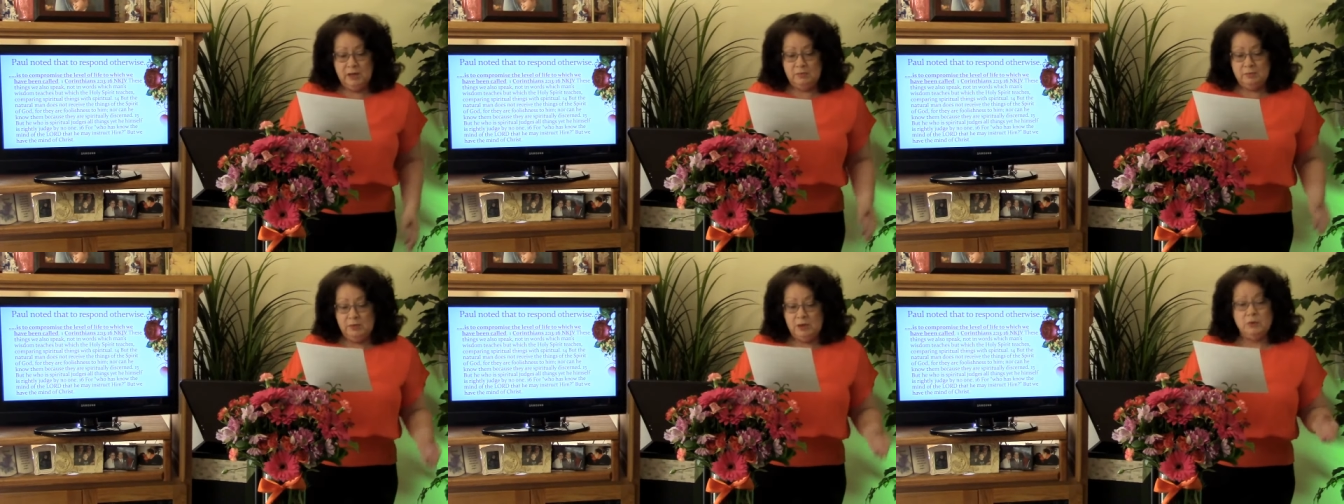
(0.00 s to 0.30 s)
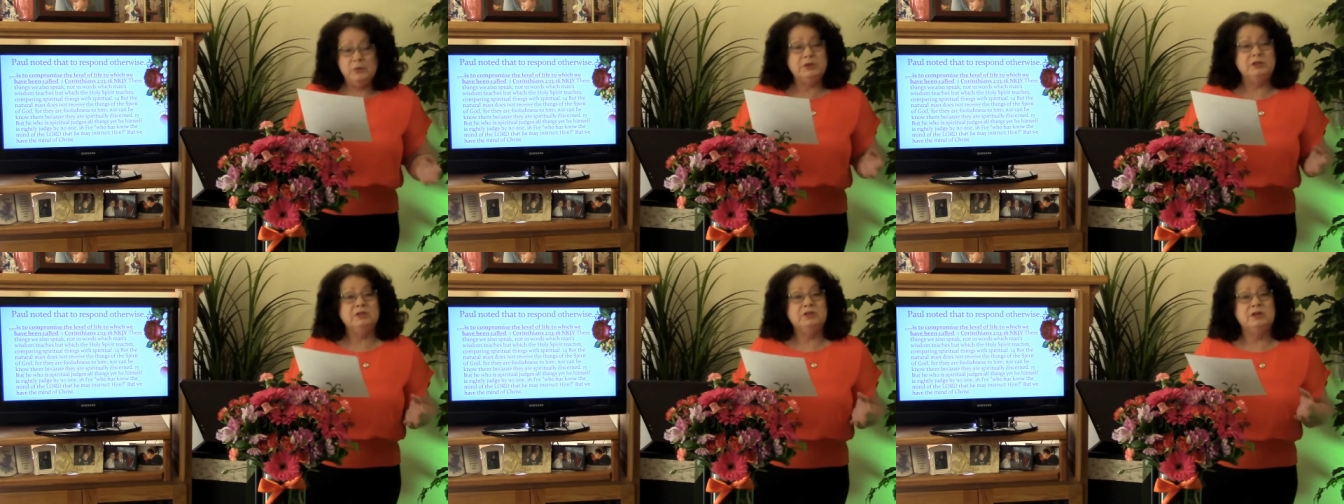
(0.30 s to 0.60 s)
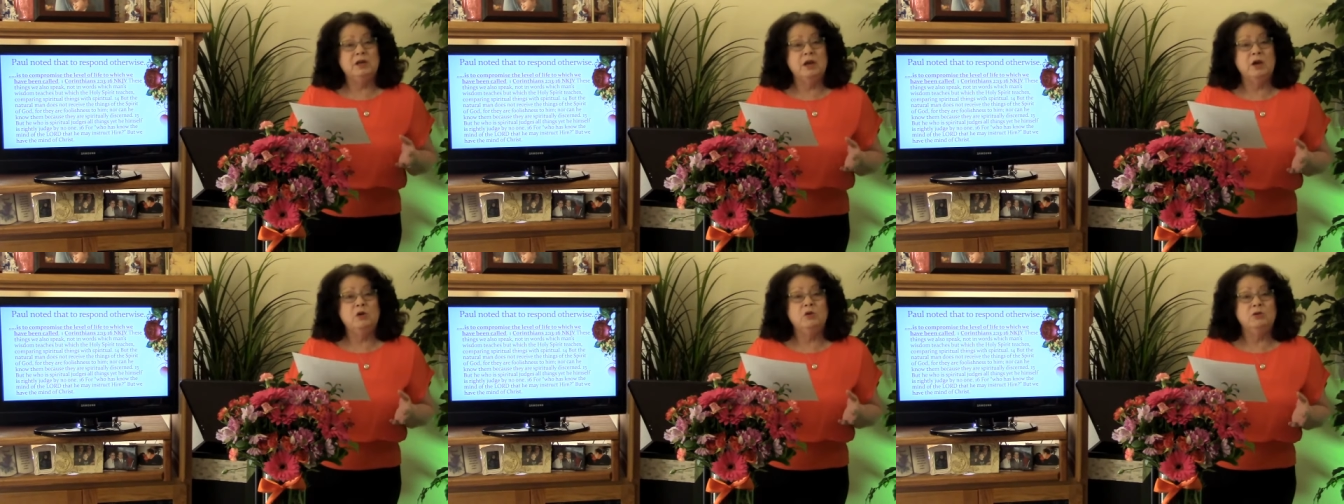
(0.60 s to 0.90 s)
but which
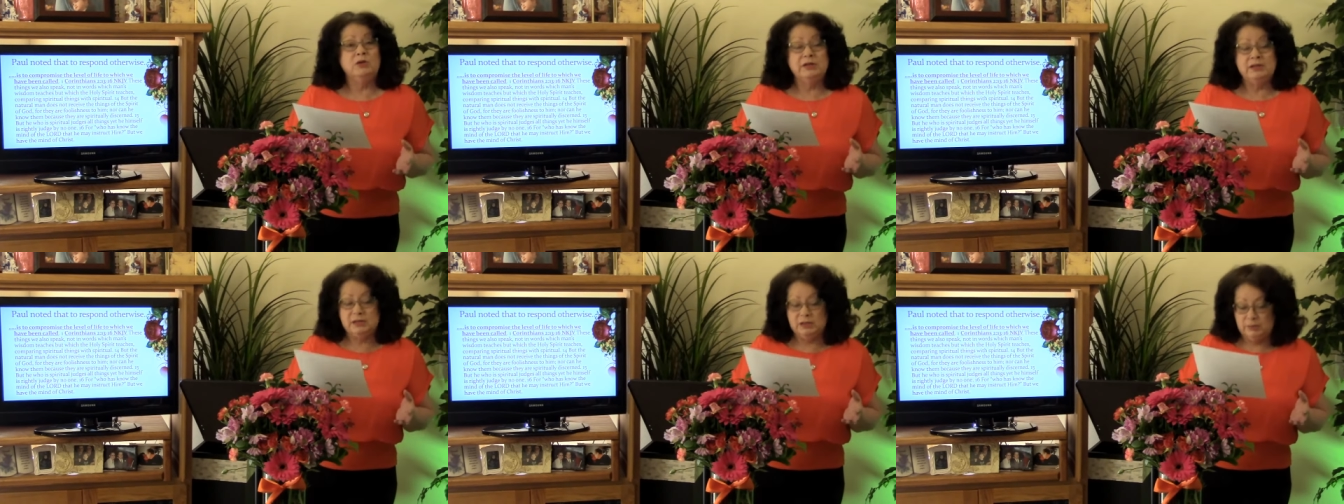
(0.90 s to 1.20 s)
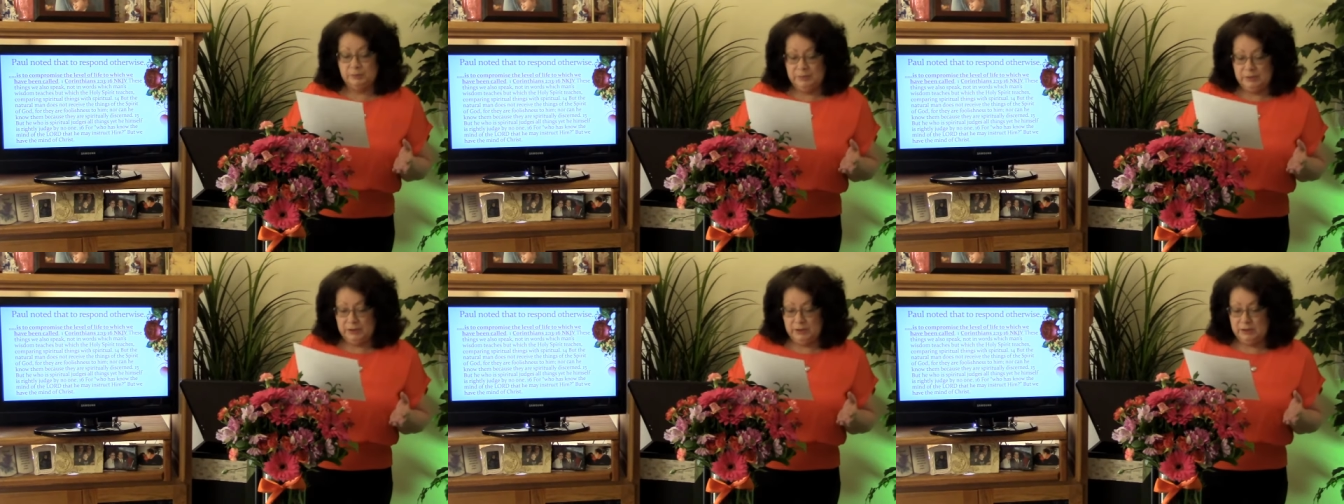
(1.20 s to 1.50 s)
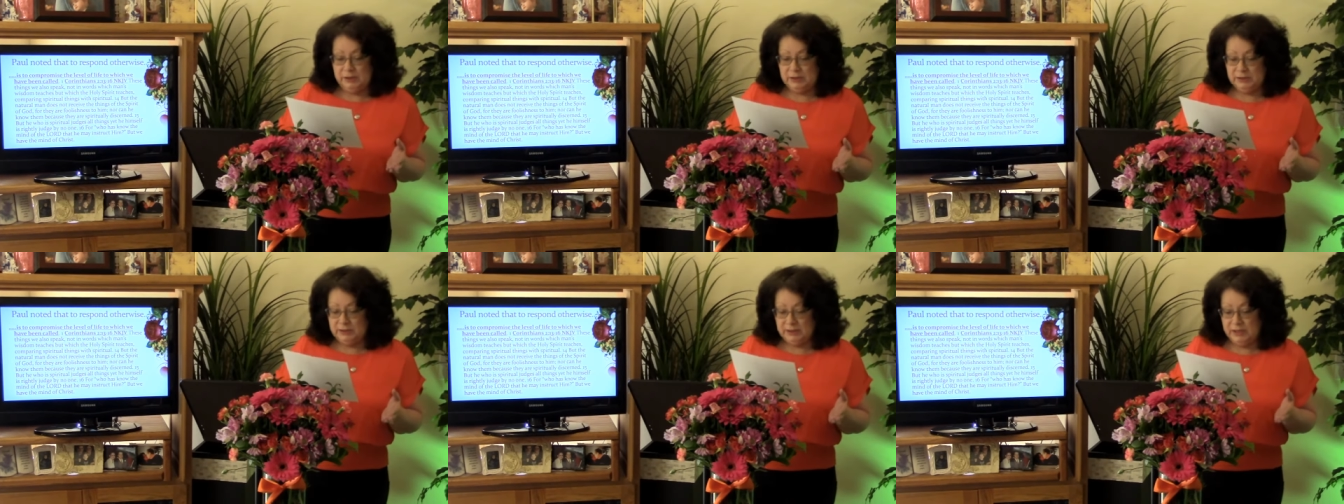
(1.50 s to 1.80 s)
the Holy
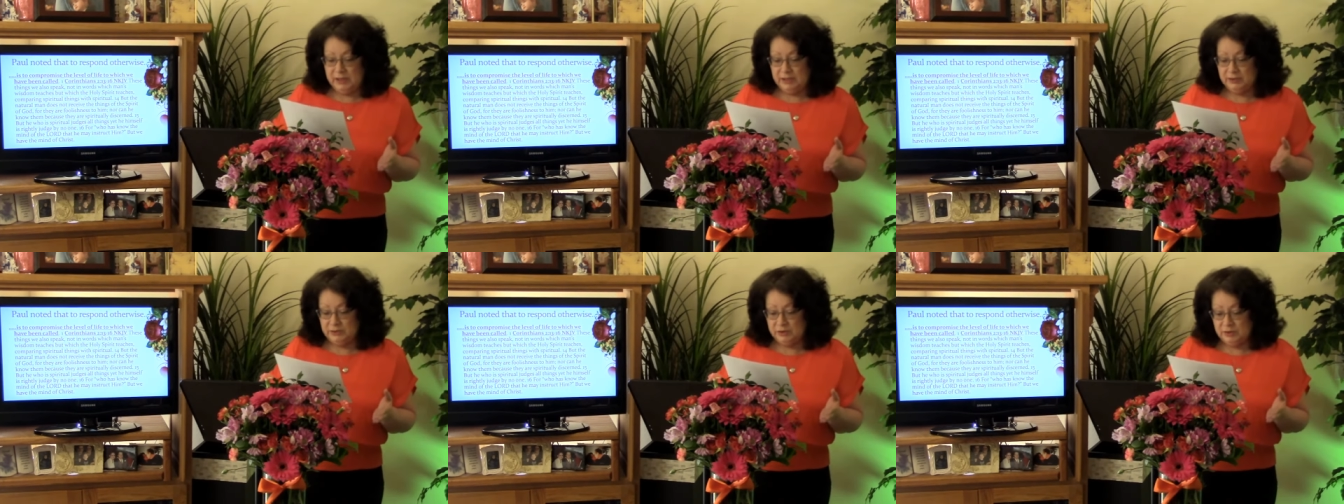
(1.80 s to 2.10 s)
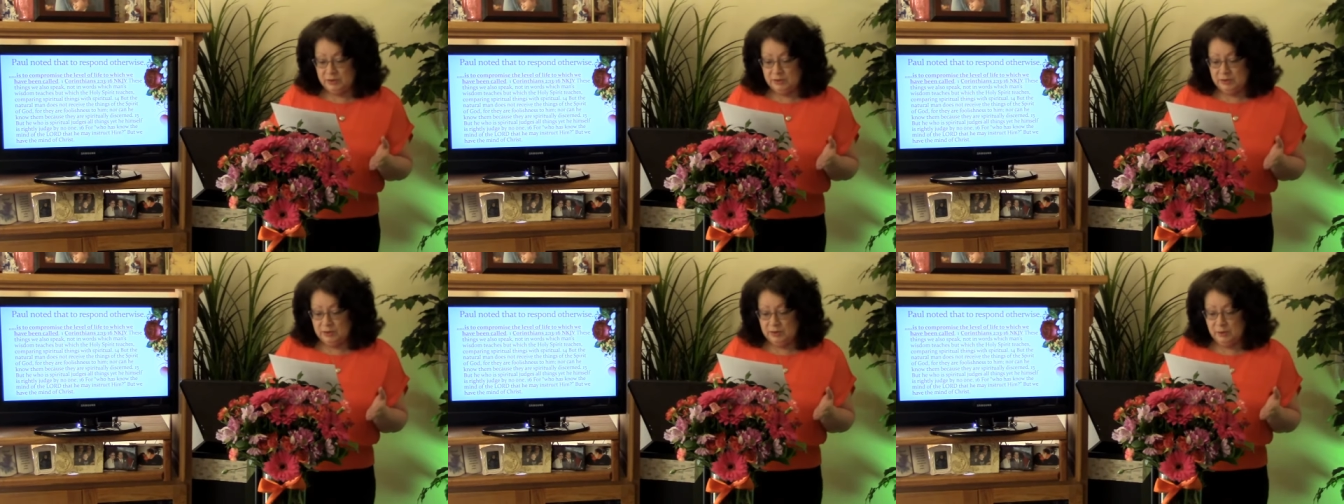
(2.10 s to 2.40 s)
Spirit teaches,